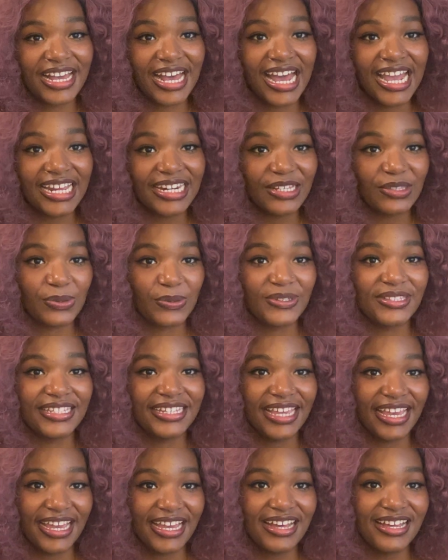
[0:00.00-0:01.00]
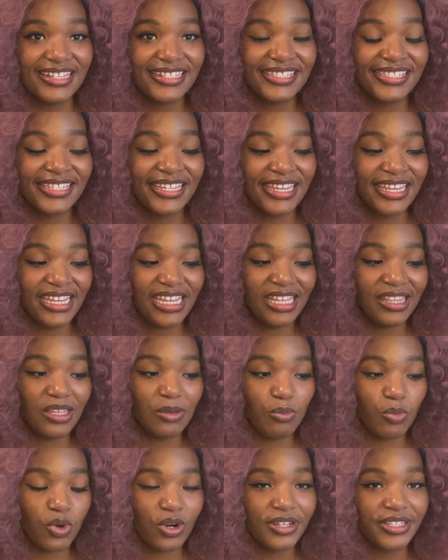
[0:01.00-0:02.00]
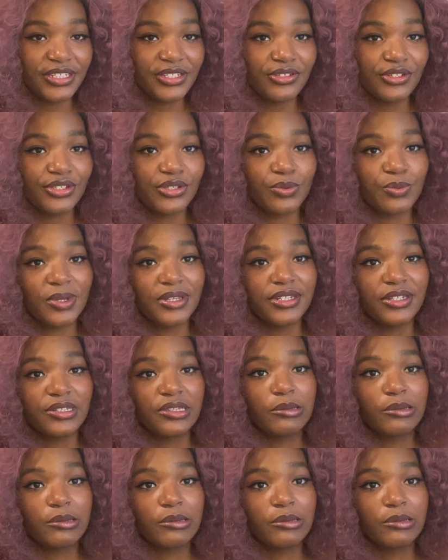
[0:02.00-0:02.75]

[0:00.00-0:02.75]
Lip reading: guided through the chaos. The more that you surrender,